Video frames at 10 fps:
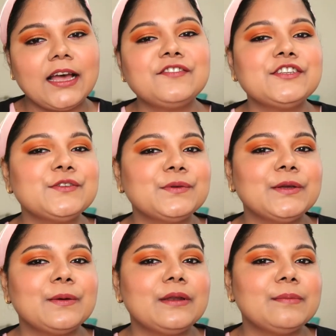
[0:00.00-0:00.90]
After
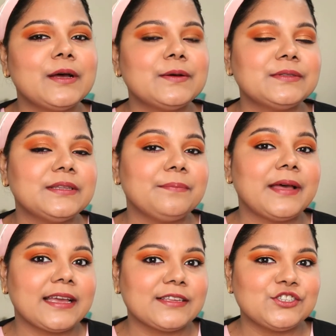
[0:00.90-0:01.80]
knowing all about the
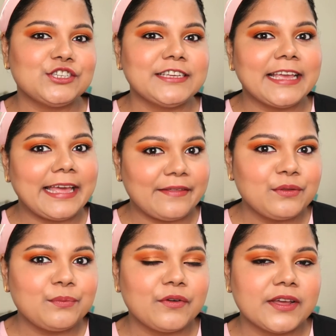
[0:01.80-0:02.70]
packaging
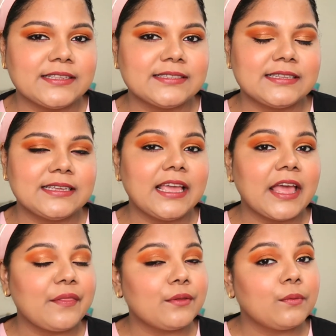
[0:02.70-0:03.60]
and the
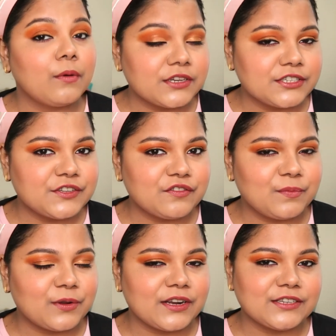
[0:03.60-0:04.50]
pricing and the quantity
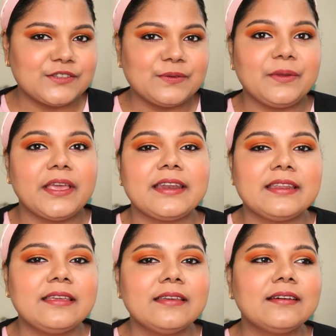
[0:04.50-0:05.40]
of product you get
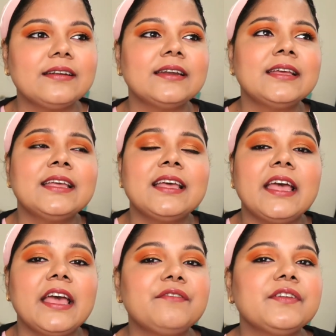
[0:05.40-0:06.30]
in here,
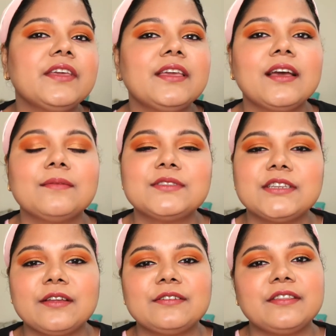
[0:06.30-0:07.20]
everything comes
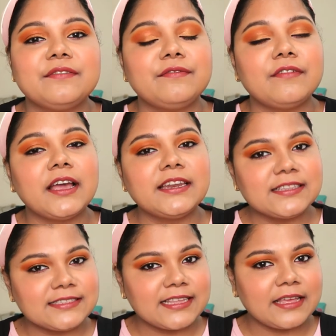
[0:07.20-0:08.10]
down to the
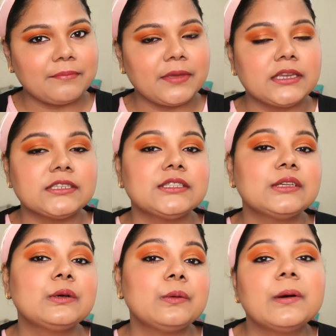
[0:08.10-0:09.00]
final segment,
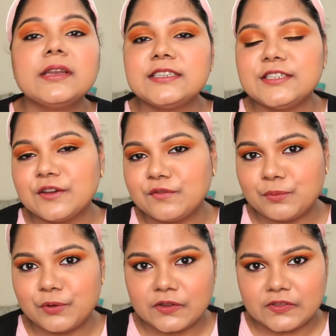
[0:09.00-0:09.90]
the quality of
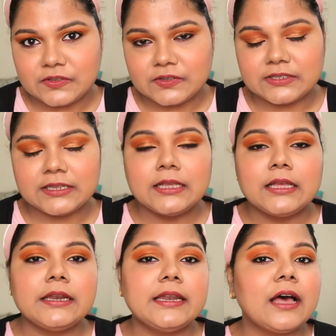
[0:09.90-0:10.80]
the bronzers.
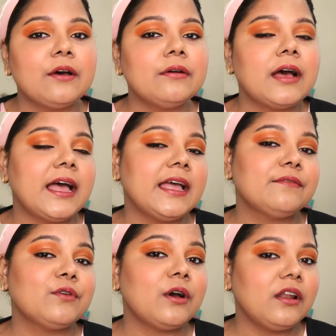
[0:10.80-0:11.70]
Now, I
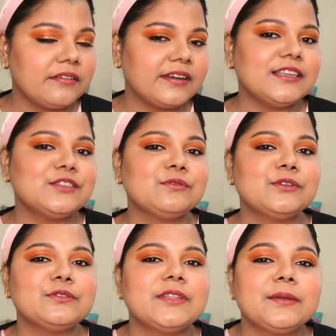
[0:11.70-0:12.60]
have already
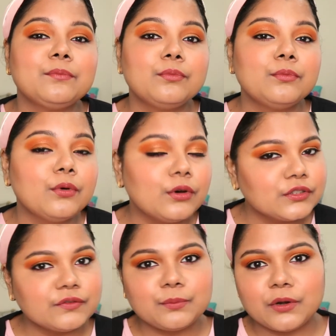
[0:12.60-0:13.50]
told you that
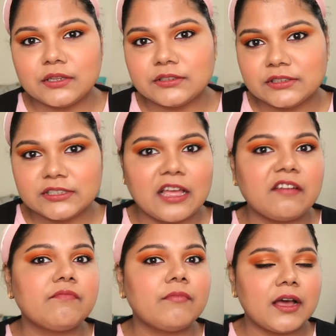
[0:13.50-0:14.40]
both of the bronzers
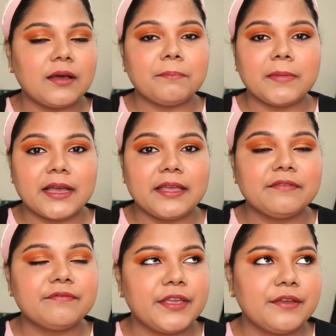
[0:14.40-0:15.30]
are
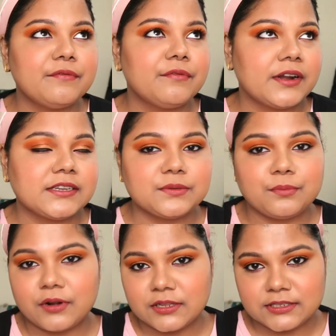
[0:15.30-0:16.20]
my favorite
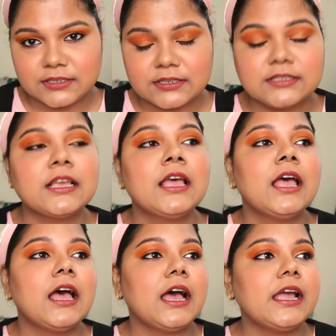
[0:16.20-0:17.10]
bronzers.
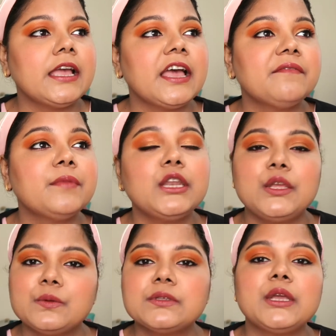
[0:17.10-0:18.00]
I have been
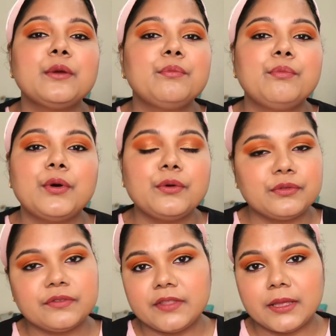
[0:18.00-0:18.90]
using
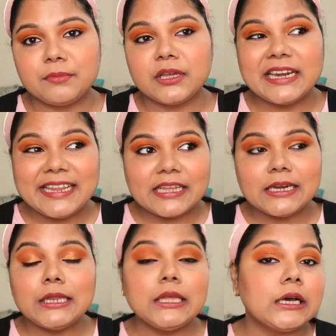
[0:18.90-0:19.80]
both of them
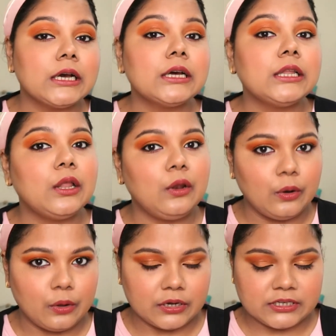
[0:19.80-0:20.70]
clearly a
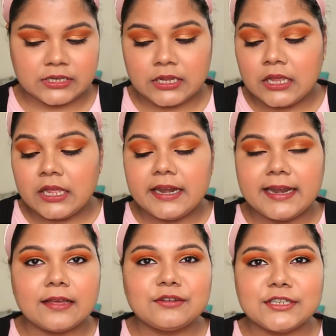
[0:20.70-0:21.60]
lot.
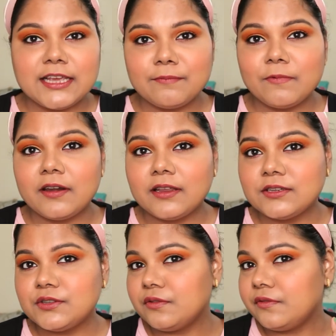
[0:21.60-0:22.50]
Now, today I'm
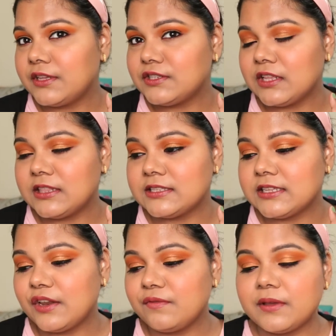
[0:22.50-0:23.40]
wearing Too Faced on
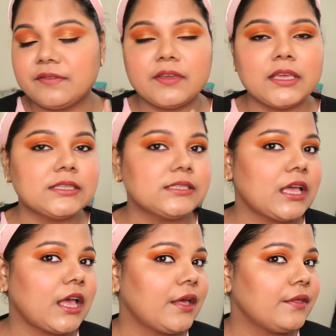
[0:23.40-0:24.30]
this side of my face
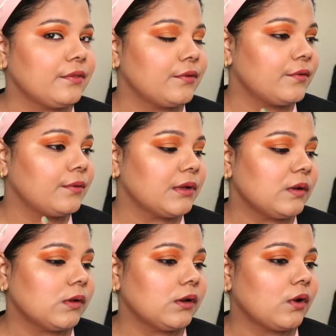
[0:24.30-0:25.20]
and the
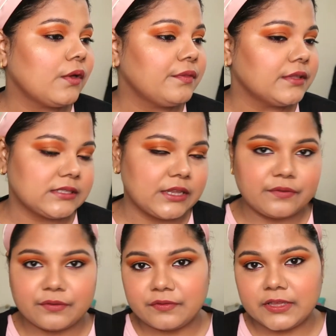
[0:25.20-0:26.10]
Rimmel one on this side
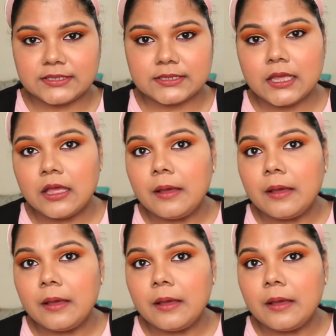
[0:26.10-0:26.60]
of the face.